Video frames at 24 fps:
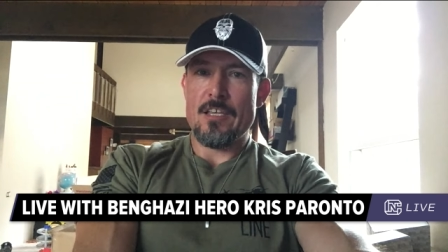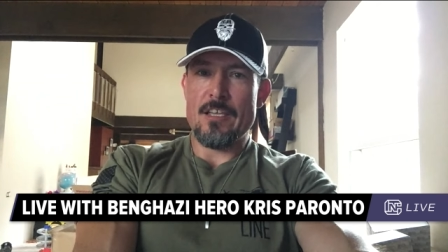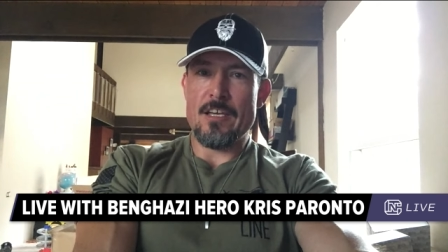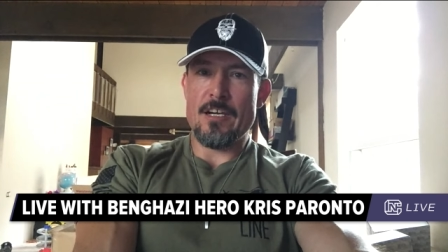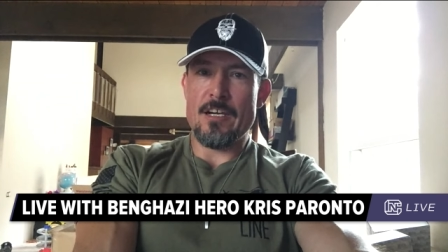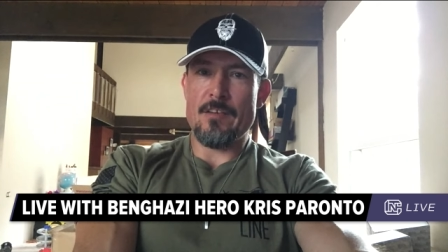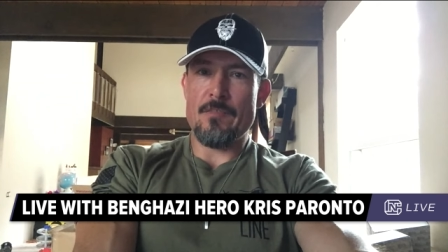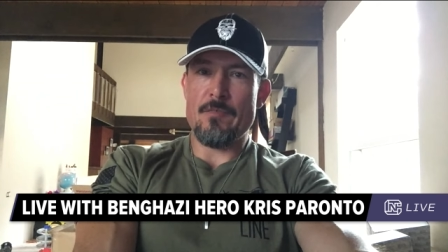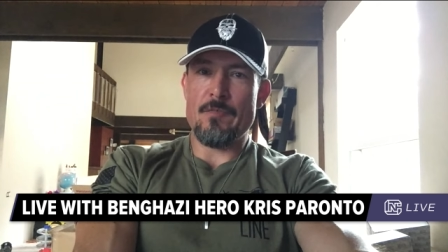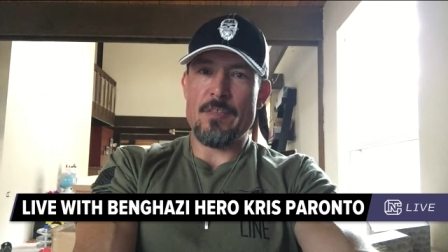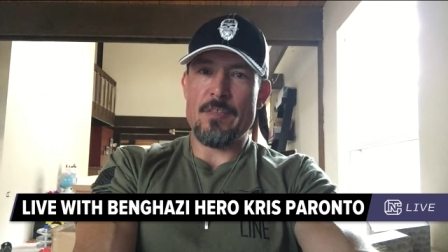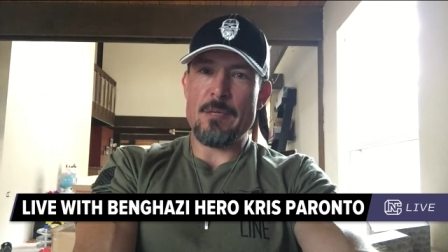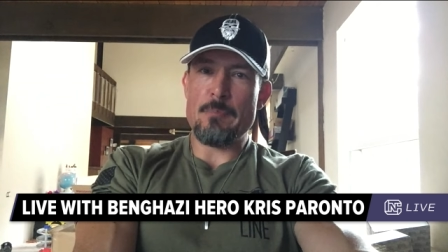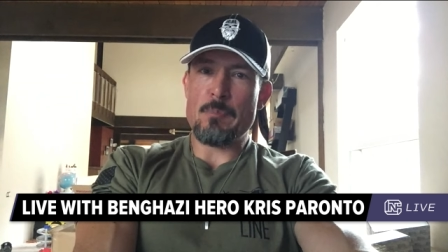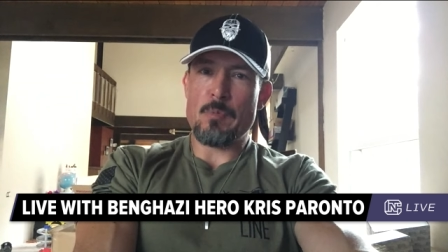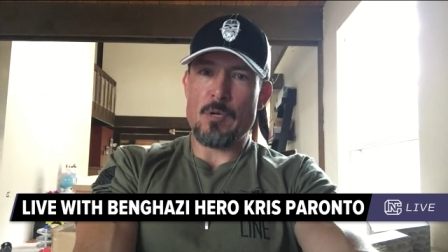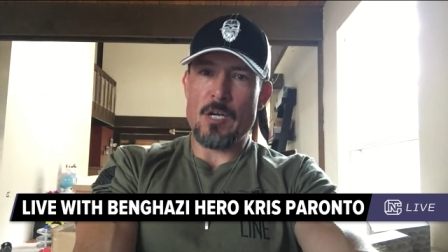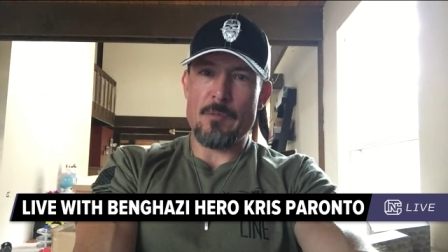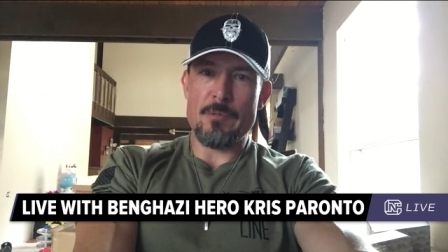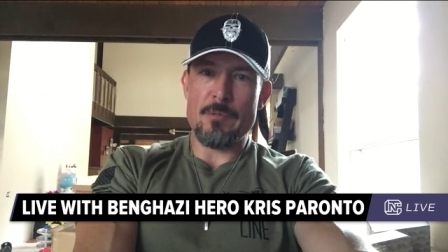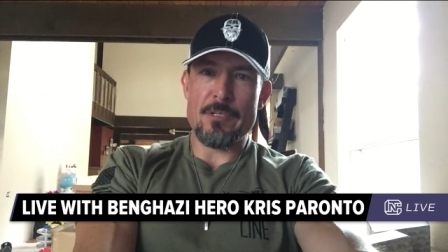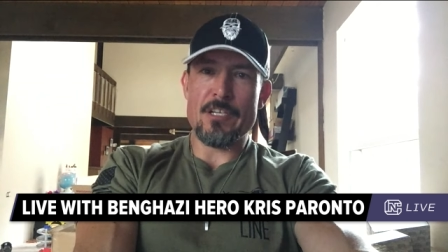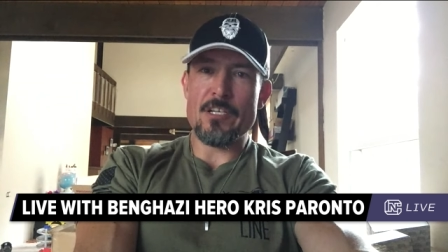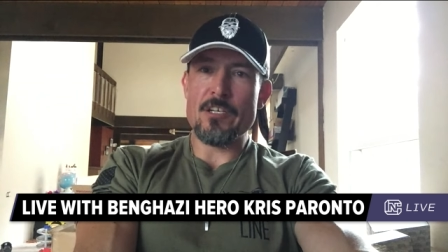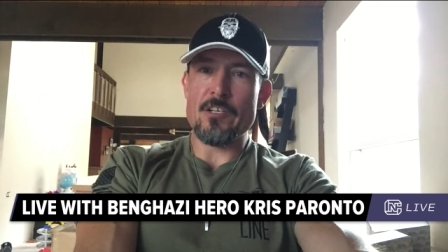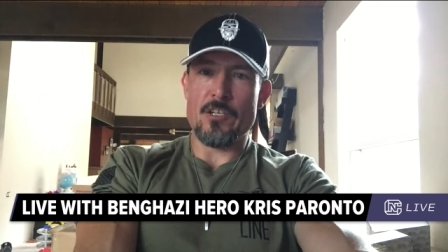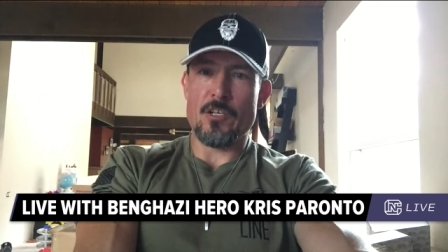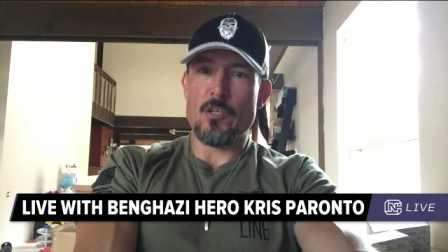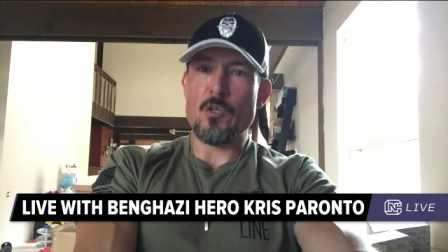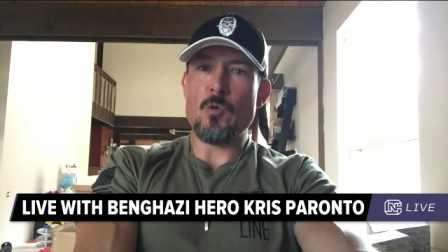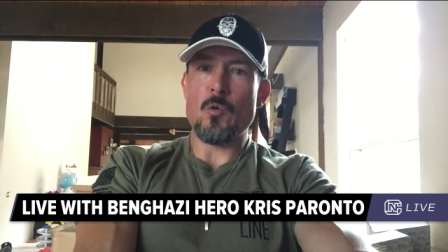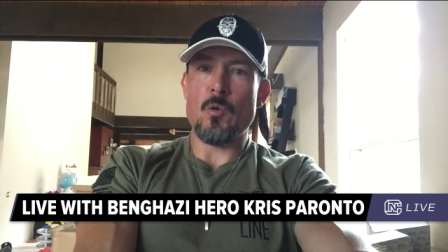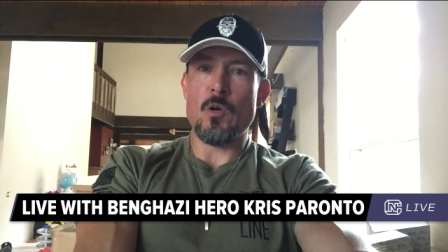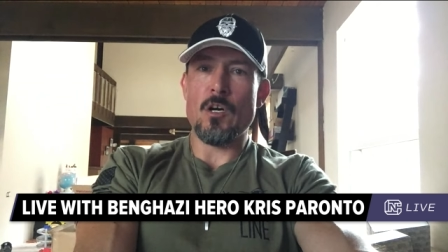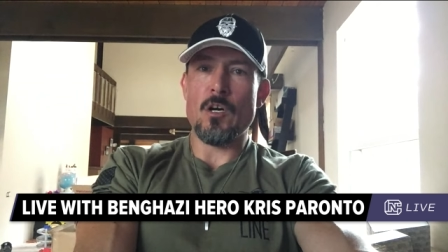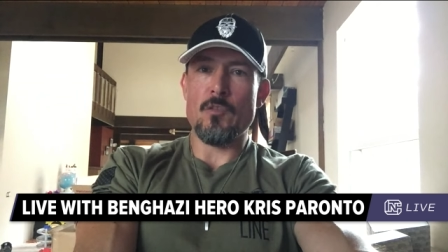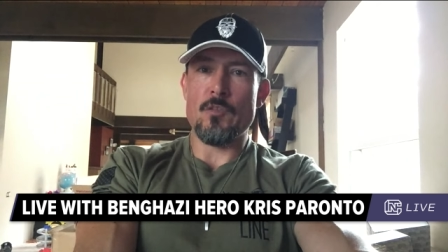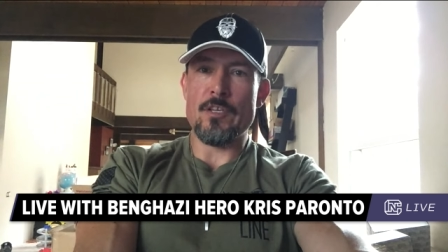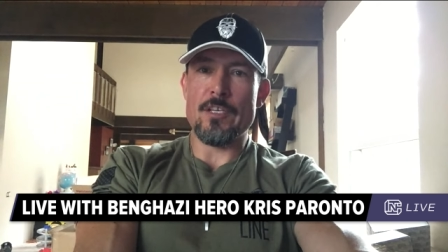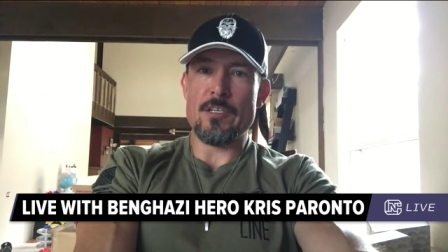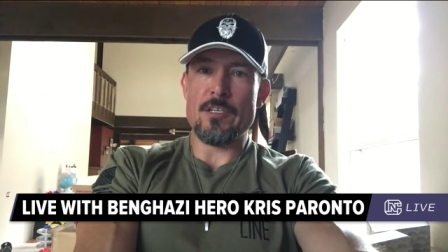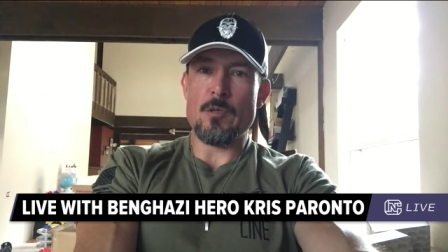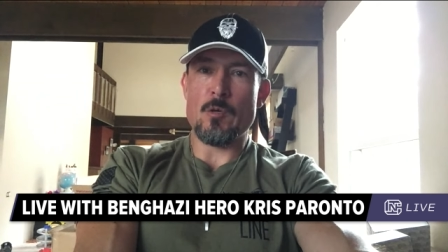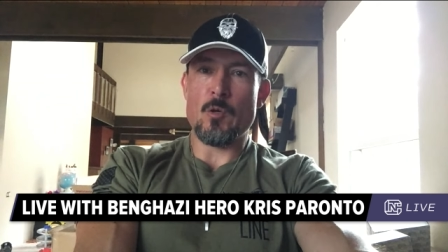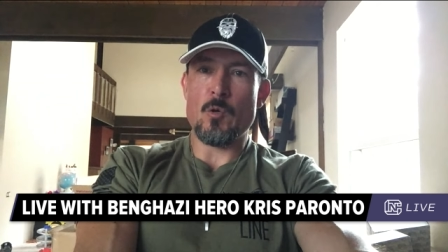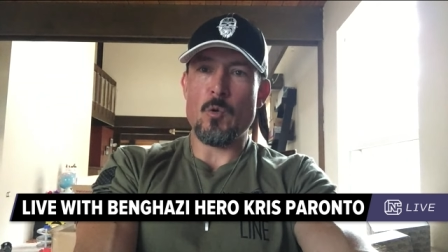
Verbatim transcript: uh, they probably could have quelled, the,